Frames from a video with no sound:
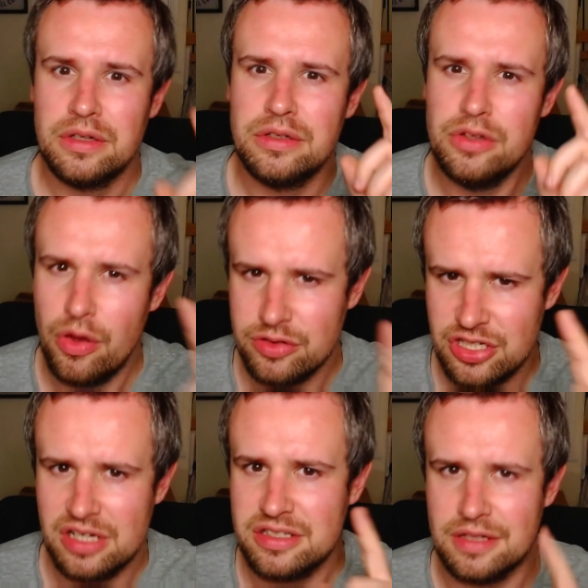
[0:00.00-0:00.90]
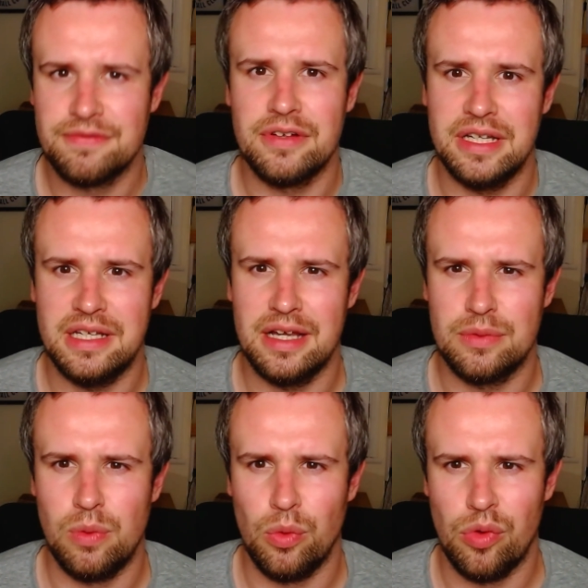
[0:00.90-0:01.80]
Not just the free kick
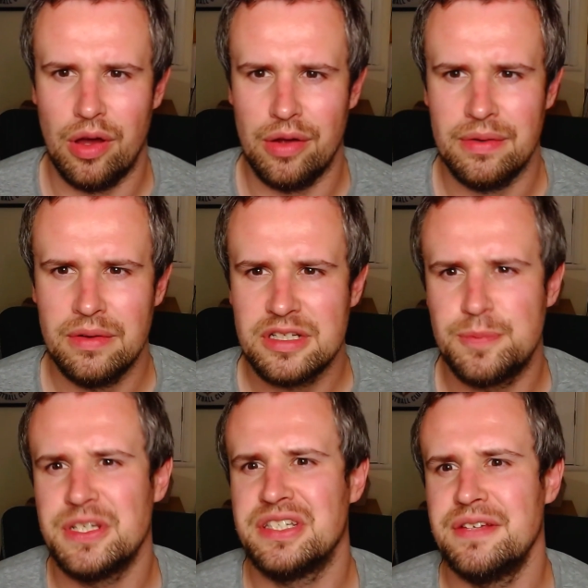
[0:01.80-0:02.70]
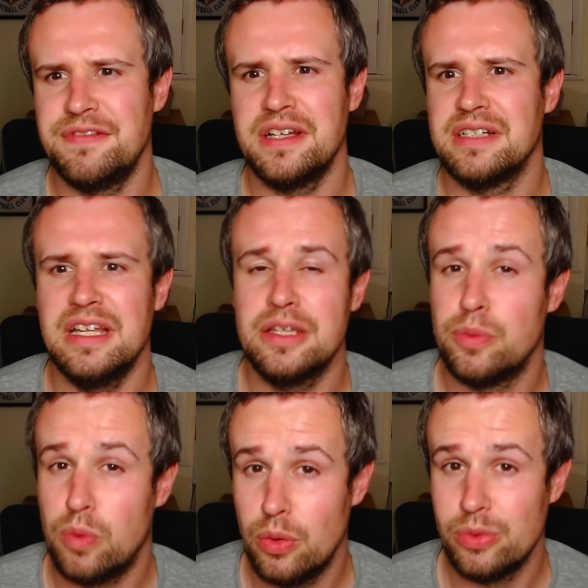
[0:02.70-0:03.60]
wall though, specifically the
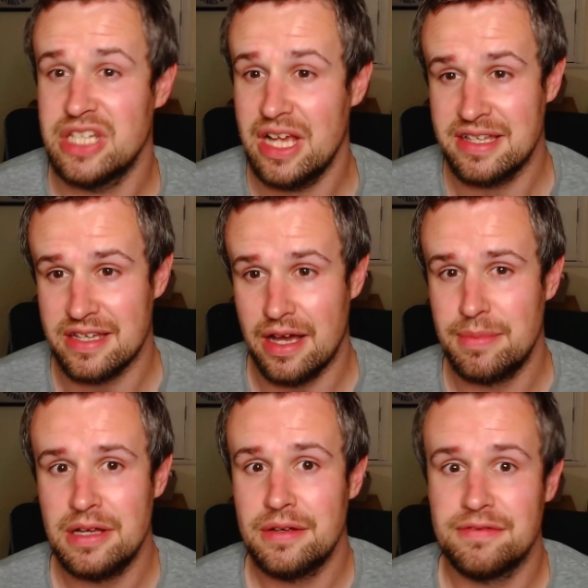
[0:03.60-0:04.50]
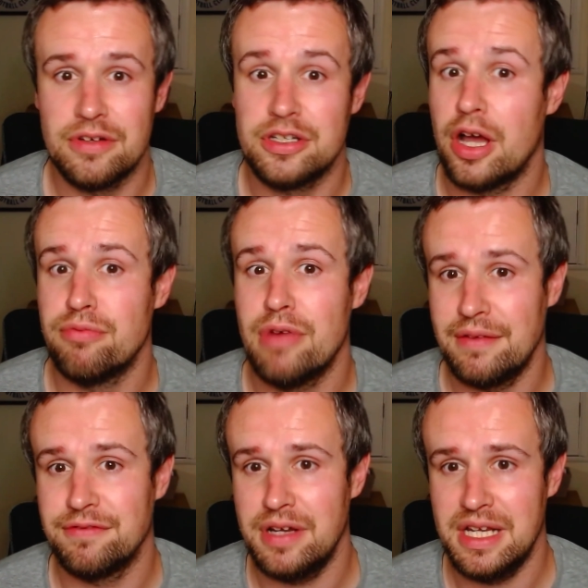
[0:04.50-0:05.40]
wall setup for a direct
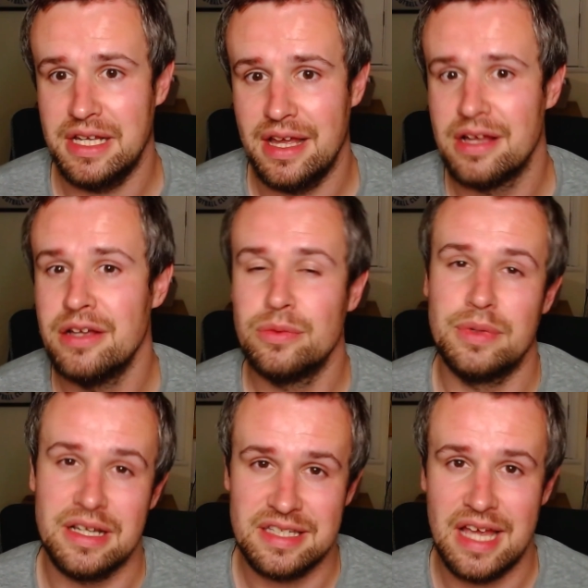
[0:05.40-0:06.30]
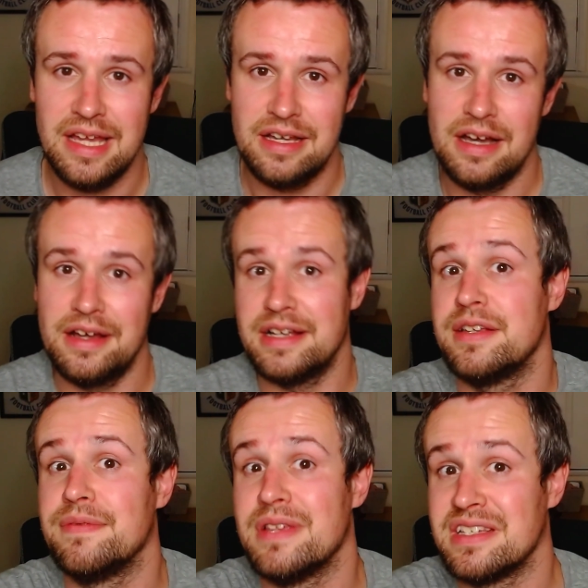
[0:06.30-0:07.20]
free kick when the taker is
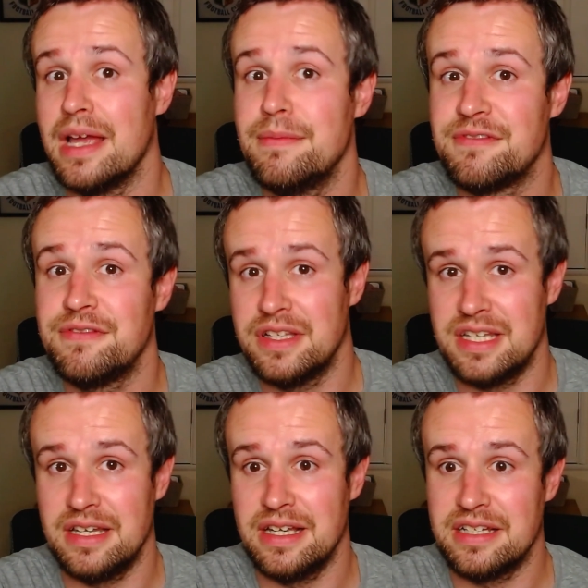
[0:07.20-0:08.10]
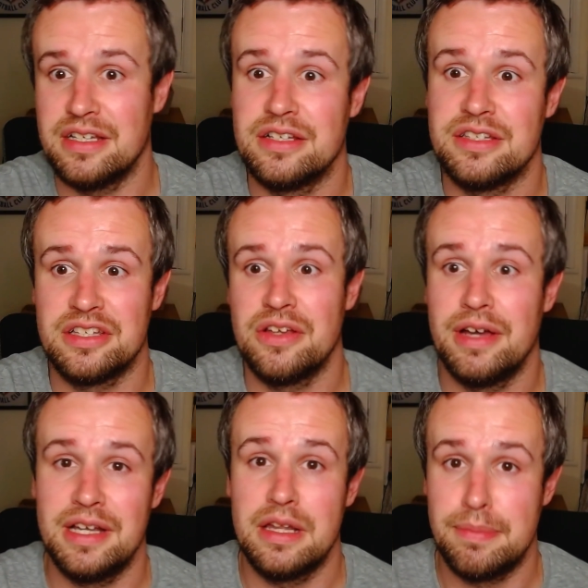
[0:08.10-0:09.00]
of the same footedness as the
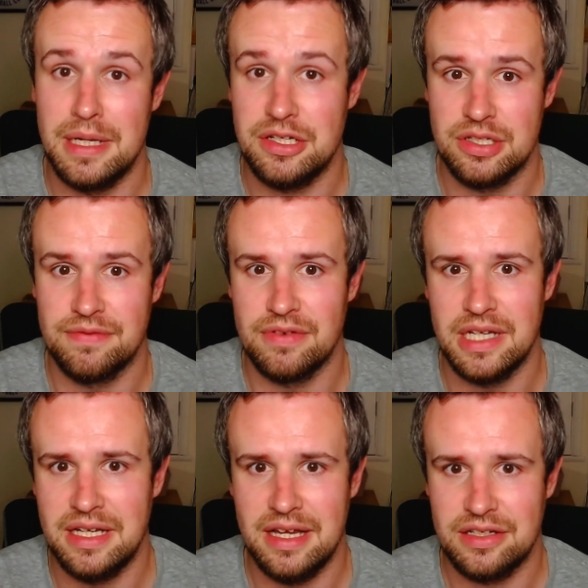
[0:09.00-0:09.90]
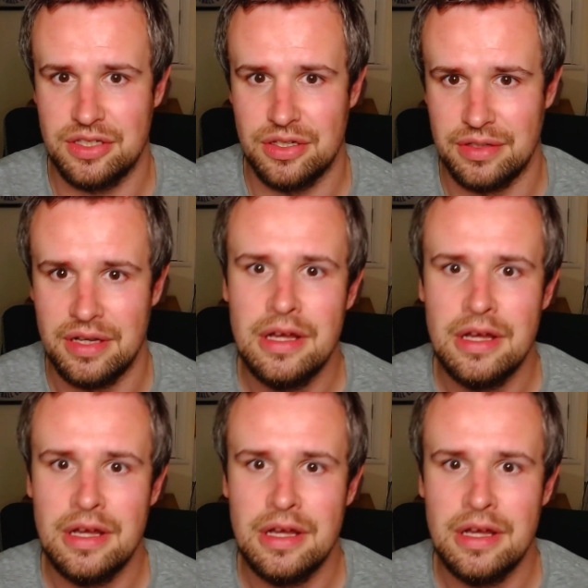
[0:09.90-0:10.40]
side of the pitch the free kick's on.